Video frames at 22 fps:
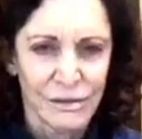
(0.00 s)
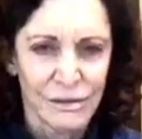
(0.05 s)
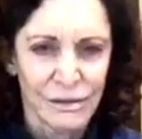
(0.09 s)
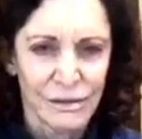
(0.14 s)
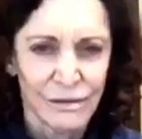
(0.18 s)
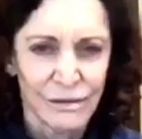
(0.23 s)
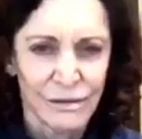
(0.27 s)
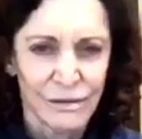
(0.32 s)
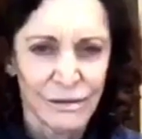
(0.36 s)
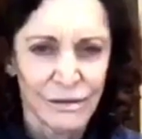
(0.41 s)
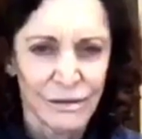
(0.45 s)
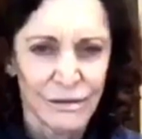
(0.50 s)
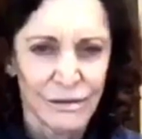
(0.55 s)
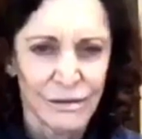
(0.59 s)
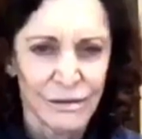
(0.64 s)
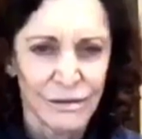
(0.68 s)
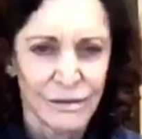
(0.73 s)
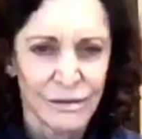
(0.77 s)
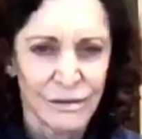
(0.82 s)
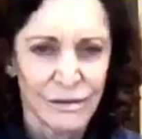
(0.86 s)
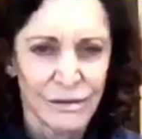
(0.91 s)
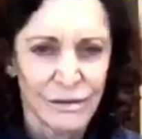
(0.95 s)

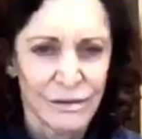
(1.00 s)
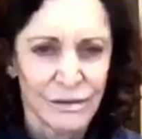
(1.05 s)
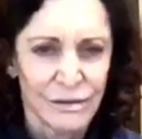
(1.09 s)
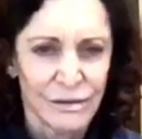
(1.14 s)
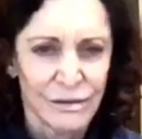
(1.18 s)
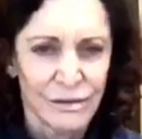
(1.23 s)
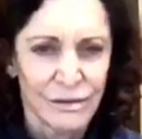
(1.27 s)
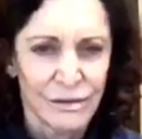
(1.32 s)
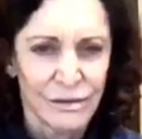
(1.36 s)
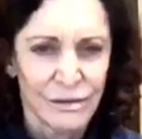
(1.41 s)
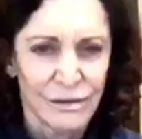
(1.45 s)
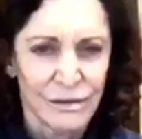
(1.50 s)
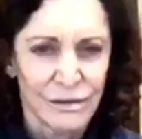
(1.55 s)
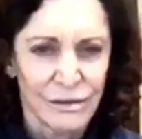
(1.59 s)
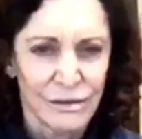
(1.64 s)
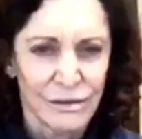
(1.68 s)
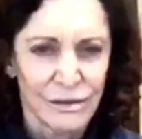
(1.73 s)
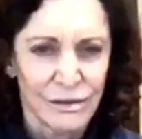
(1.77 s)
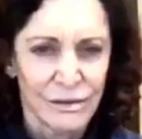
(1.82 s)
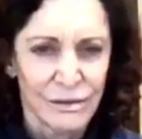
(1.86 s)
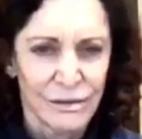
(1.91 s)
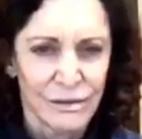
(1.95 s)

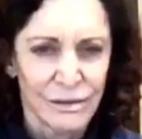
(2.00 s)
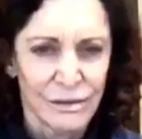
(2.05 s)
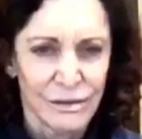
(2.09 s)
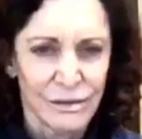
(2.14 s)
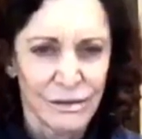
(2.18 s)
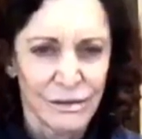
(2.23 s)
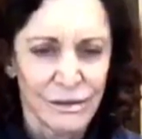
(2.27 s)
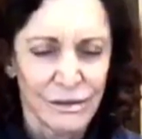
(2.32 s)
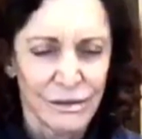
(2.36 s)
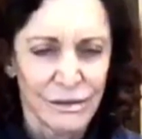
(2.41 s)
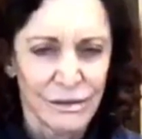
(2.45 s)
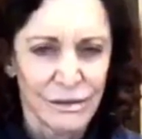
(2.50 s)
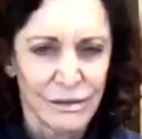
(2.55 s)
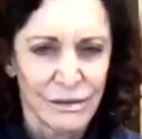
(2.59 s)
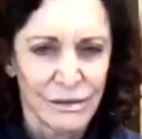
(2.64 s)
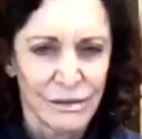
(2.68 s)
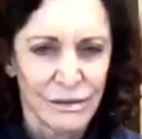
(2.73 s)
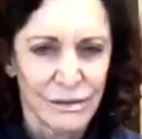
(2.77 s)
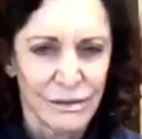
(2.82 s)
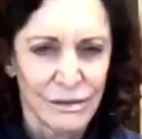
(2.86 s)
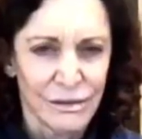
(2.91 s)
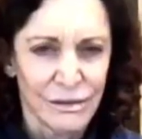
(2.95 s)

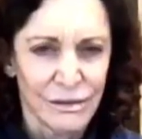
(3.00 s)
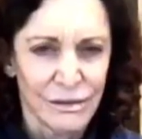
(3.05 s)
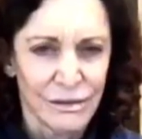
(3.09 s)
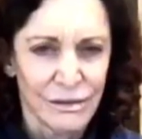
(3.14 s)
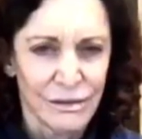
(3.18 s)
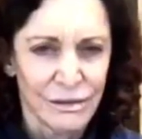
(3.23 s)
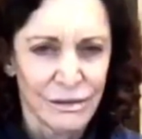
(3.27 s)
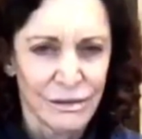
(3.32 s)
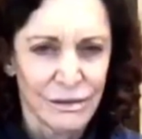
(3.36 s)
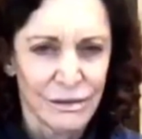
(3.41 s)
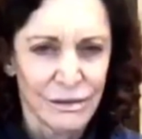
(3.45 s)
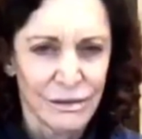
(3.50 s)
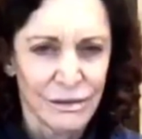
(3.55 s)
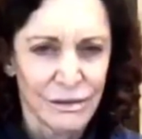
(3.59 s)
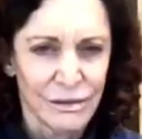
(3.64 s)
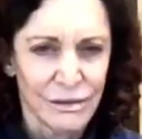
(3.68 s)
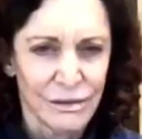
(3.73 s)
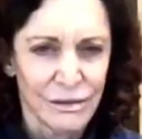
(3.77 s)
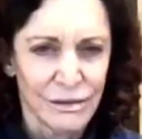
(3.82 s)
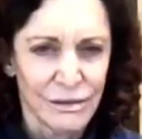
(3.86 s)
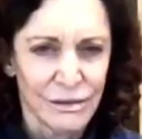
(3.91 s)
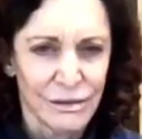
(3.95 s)

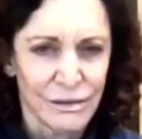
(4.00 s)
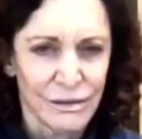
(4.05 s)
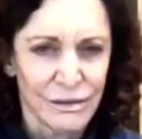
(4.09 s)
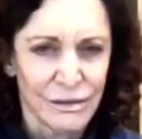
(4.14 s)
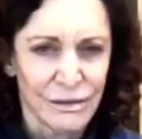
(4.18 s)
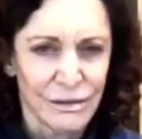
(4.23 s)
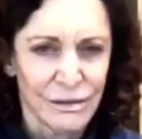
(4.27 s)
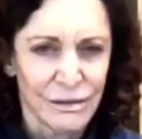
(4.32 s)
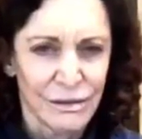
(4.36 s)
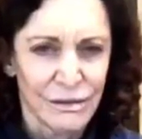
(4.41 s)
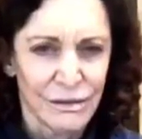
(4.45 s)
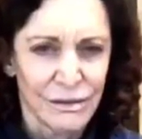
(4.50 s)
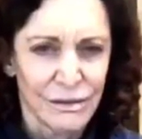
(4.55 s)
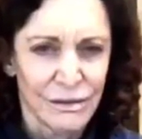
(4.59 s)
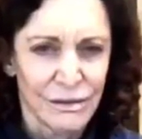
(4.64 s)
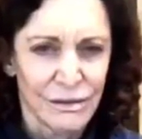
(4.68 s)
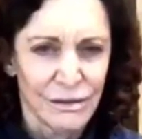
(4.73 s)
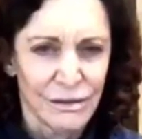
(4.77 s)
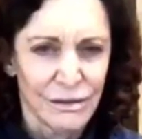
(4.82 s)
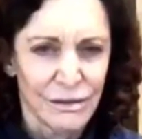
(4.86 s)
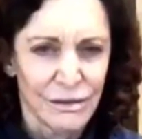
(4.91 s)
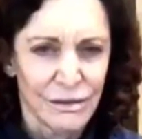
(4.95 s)

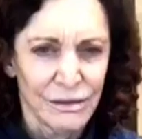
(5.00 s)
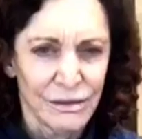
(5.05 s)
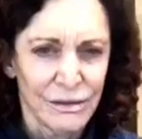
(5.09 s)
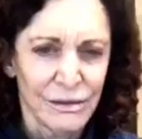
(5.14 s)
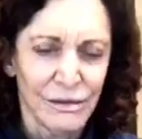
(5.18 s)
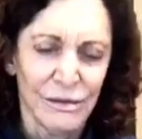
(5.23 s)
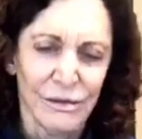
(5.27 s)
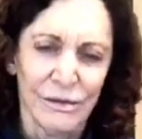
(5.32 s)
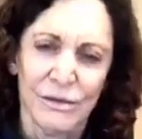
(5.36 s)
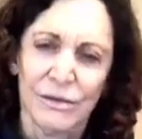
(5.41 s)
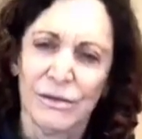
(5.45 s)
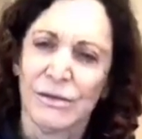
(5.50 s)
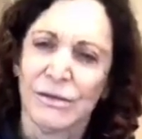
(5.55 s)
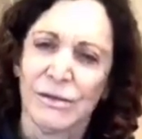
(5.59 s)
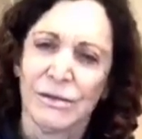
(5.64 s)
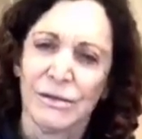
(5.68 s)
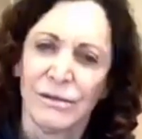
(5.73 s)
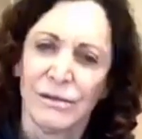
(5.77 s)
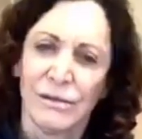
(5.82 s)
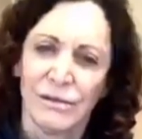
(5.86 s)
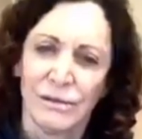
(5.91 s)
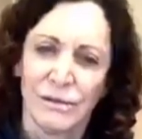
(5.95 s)

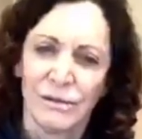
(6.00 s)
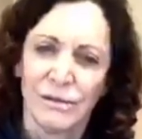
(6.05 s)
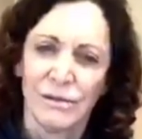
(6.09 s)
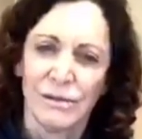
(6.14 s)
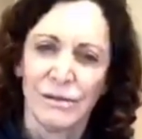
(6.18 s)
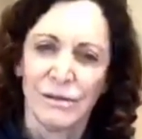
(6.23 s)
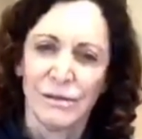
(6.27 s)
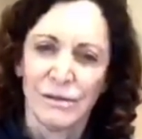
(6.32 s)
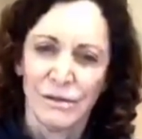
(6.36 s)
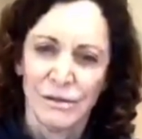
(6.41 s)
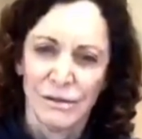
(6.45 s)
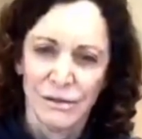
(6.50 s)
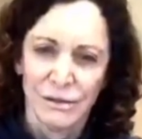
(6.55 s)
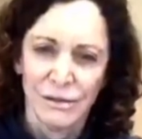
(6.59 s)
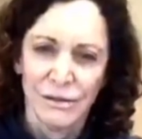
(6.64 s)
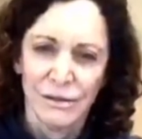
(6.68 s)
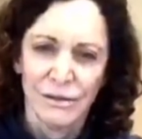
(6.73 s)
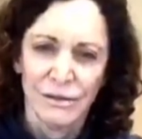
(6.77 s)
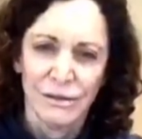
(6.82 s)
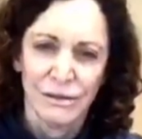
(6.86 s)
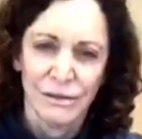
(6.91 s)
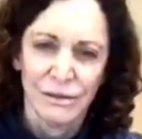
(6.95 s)

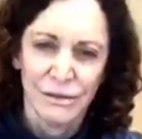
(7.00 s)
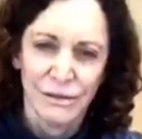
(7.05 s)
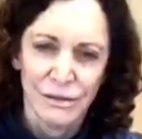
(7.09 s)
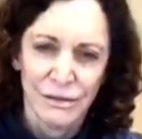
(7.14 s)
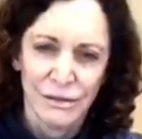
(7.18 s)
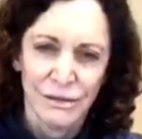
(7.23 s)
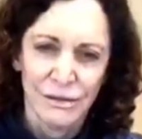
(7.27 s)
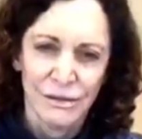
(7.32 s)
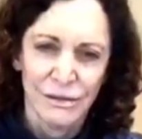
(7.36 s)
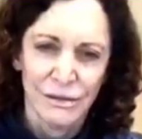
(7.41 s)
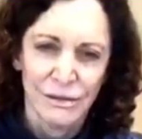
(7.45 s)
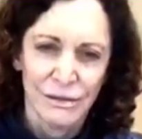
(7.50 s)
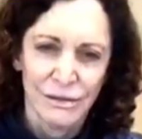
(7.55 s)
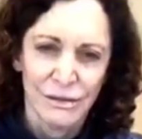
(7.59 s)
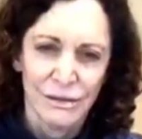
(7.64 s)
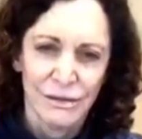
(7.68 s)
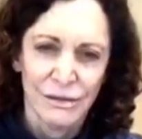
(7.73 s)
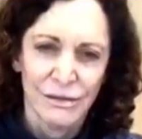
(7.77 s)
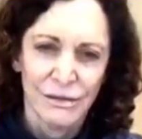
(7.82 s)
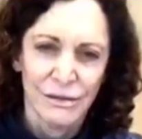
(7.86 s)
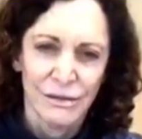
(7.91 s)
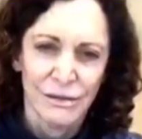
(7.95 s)
No words are spoken by the person on screen.